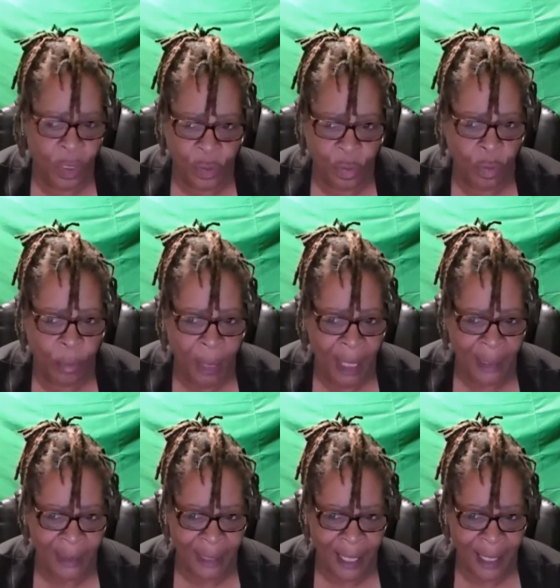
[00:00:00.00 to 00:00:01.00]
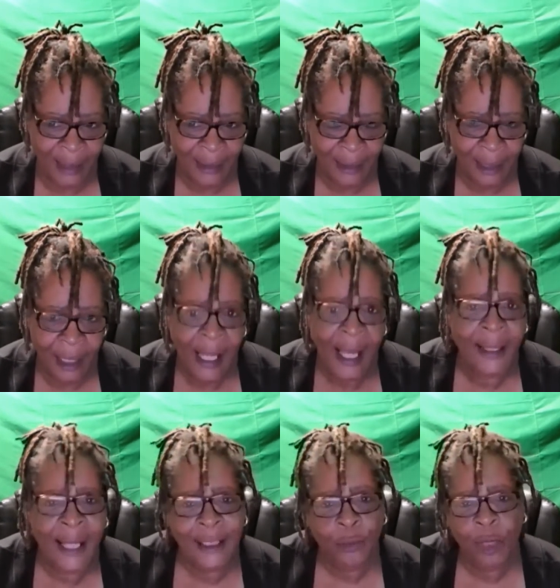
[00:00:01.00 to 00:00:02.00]
want to apologize.
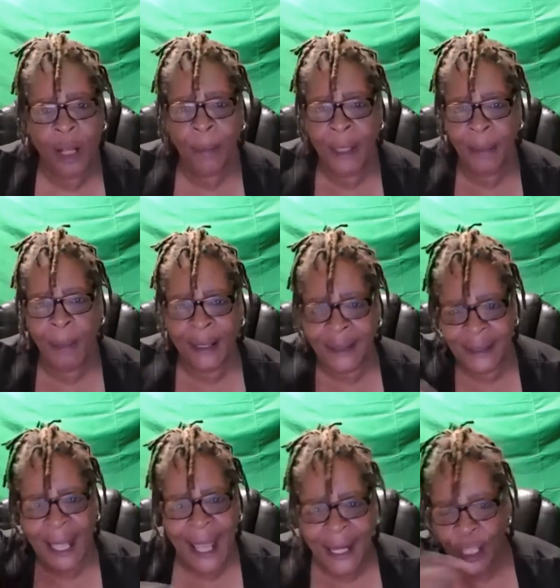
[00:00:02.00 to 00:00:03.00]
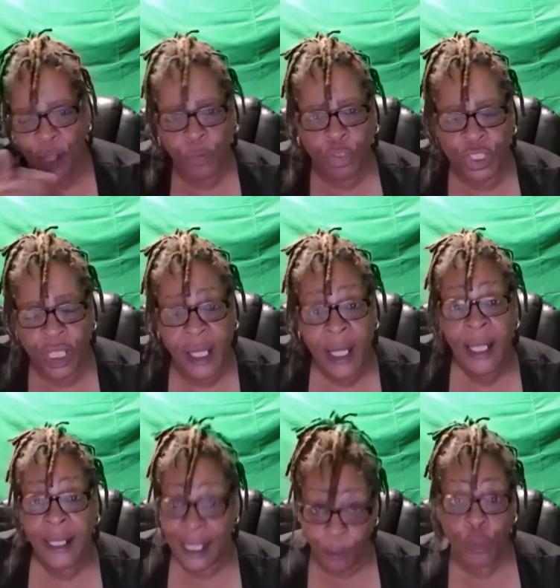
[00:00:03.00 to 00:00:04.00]
And that's what I mean by standing your shit.
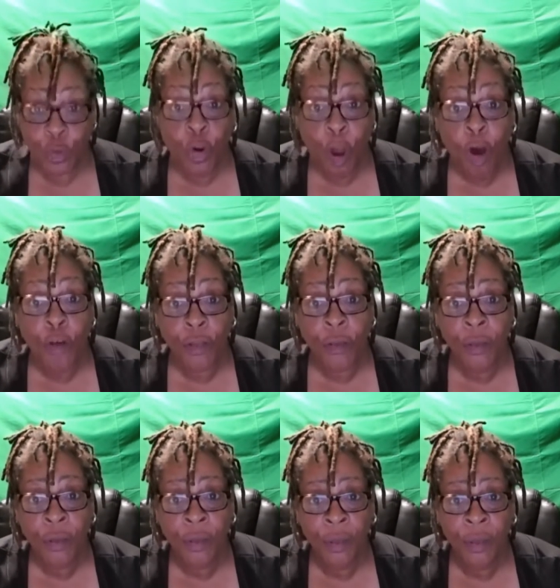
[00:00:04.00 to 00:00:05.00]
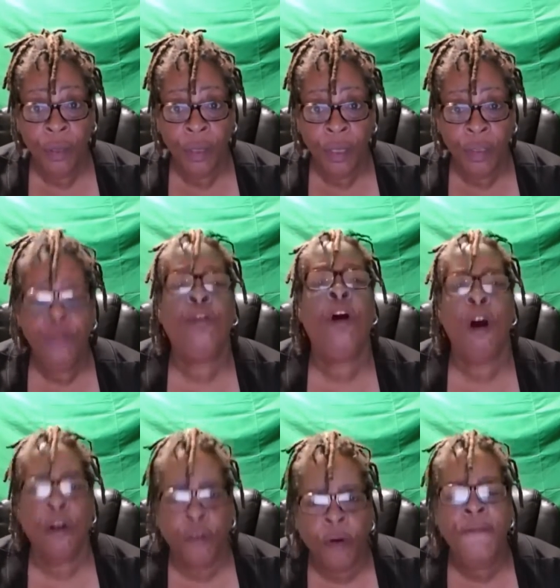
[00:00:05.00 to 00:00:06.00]
That's what you called her. You
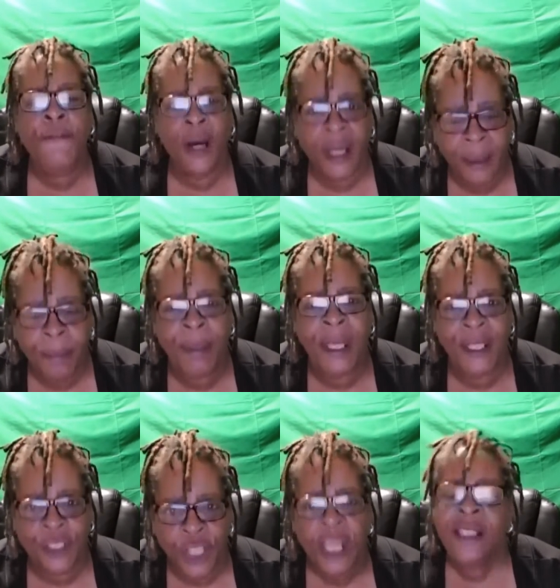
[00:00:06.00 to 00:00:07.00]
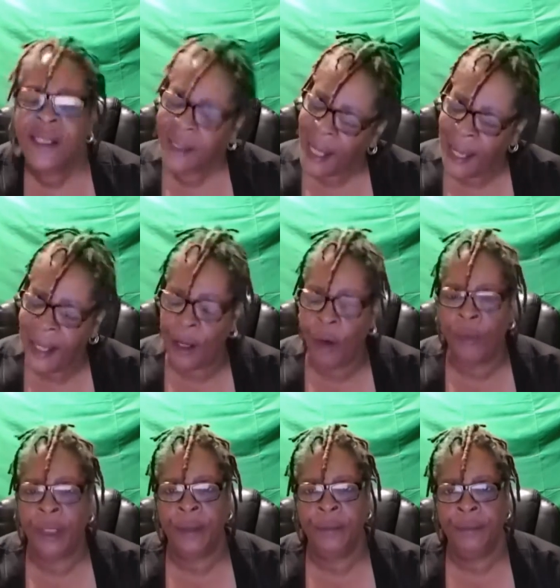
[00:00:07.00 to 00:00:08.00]
called her a fucking bitch. Stand
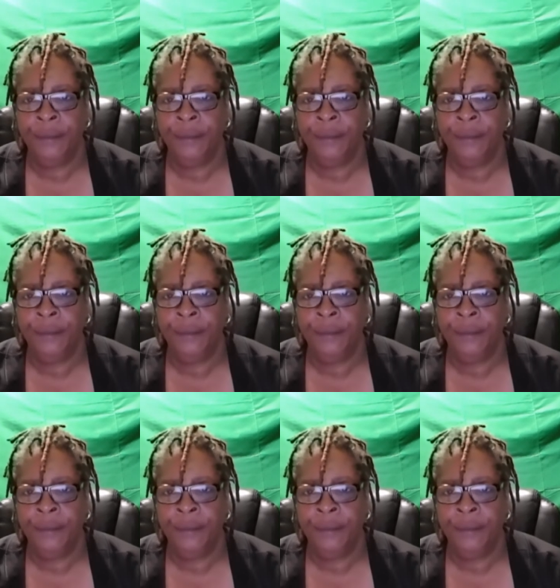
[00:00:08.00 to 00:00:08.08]
on it.